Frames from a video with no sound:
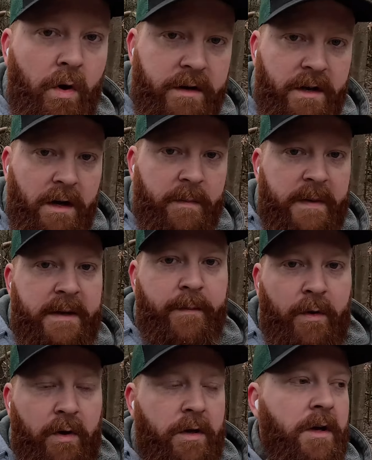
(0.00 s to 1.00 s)
young
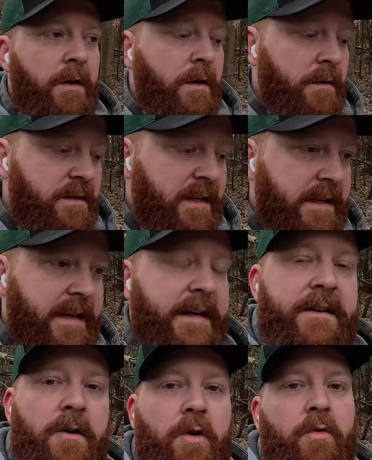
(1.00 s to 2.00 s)
people to get
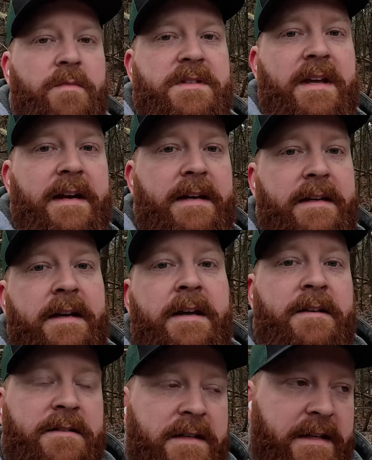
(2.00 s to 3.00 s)
into homesteading,
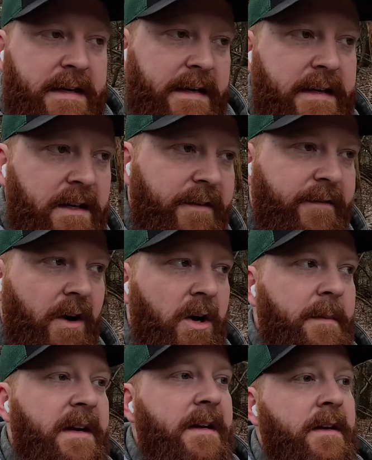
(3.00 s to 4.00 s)
to get into
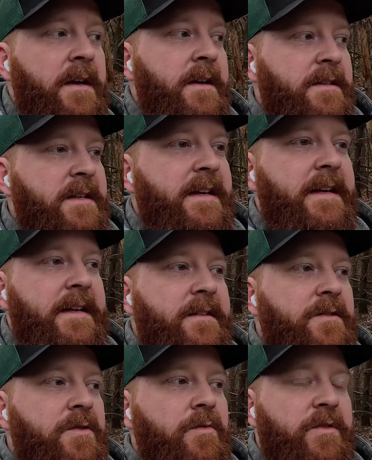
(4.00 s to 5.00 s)
farming, to get
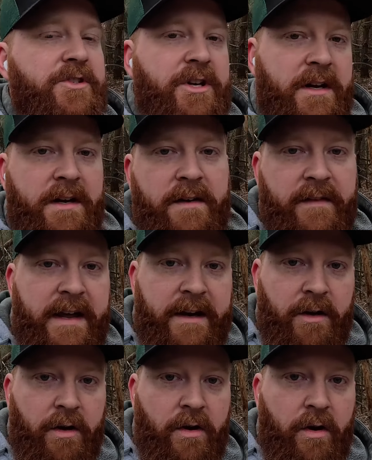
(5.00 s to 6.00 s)
into regenerative
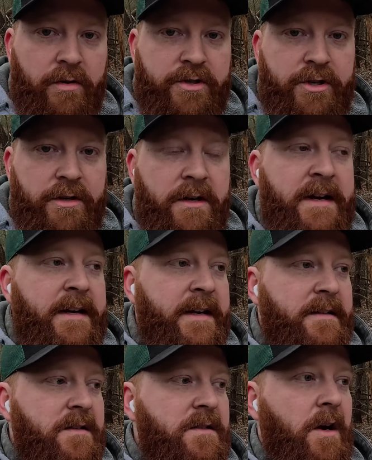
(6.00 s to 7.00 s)
agriculture,
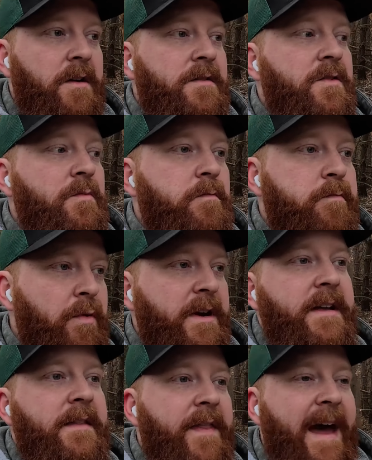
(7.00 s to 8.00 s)
and start to
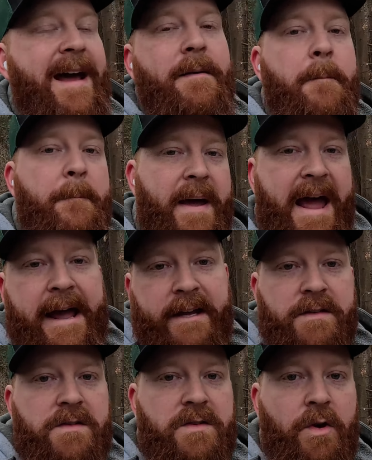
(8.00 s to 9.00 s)
bring that back.
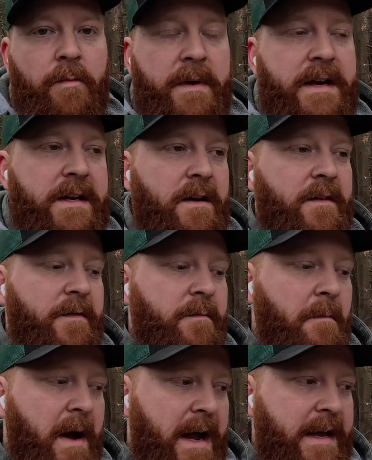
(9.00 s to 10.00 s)
So many of
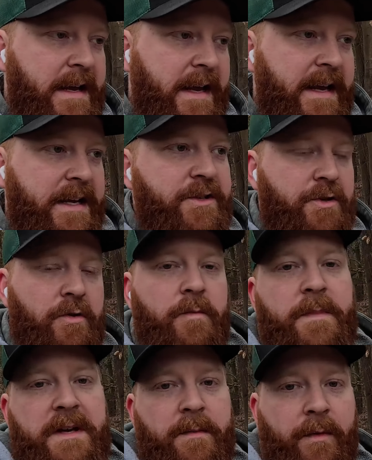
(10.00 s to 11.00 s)
my age group
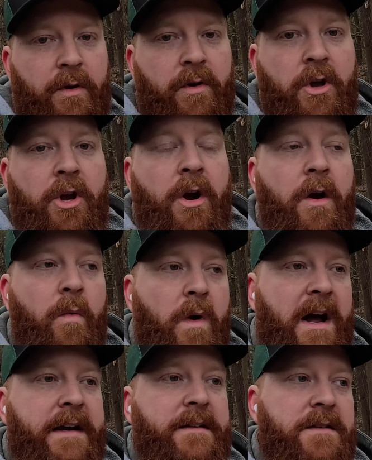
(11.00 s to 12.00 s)
people are
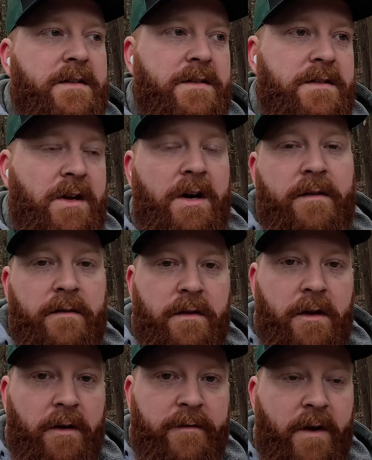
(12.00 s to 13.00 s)
wanting to start
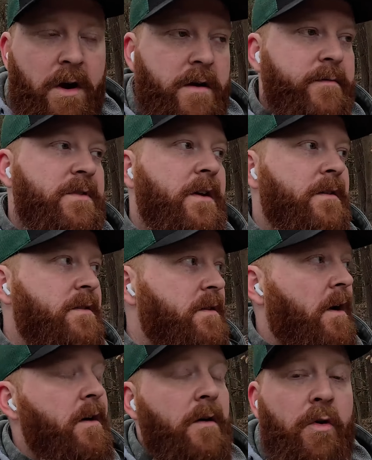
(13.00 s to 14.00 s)
little farms,
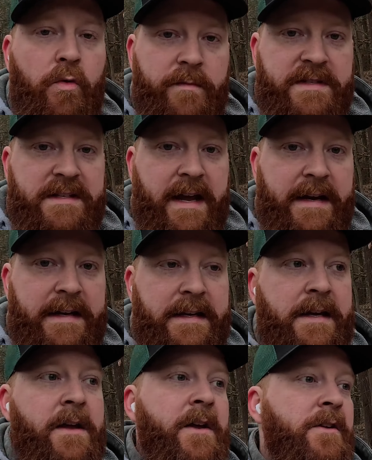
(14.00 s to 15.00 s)
start
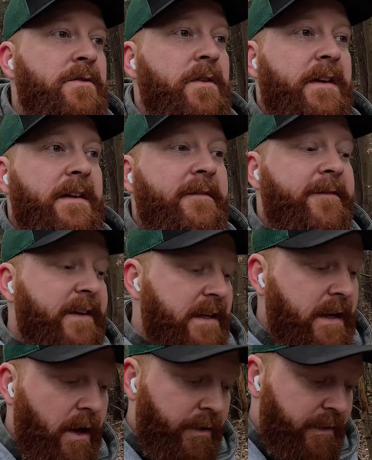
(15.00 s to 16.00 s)
homesteading so they can feed
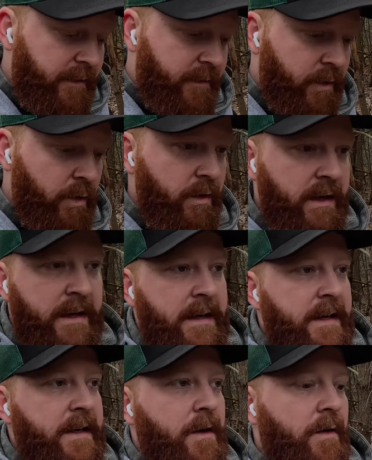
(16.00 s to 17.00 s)
healthy food,
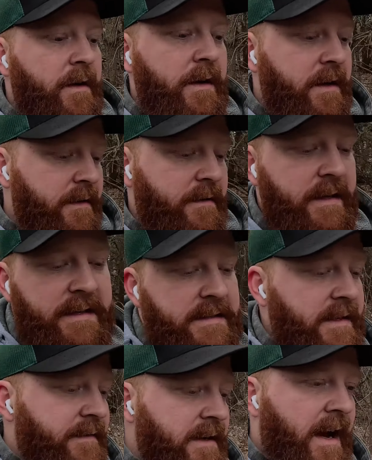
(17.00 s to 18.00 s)
you know, and, and things
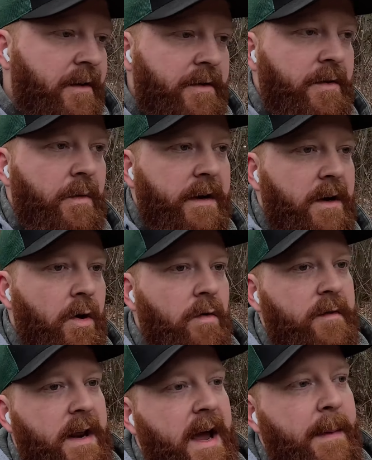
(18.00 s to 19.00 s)
even down to when
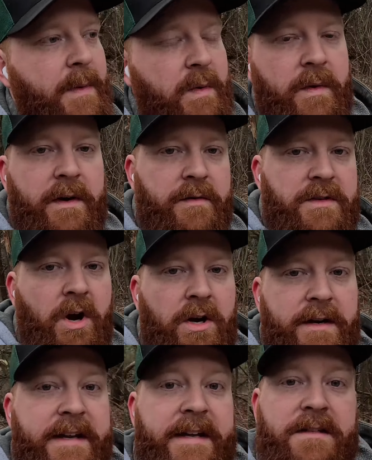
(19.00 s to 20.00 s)
COVID happened when it was hard
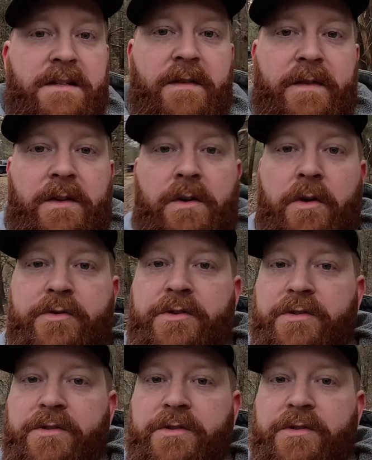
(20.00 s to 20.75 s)
to get stuff in the grocery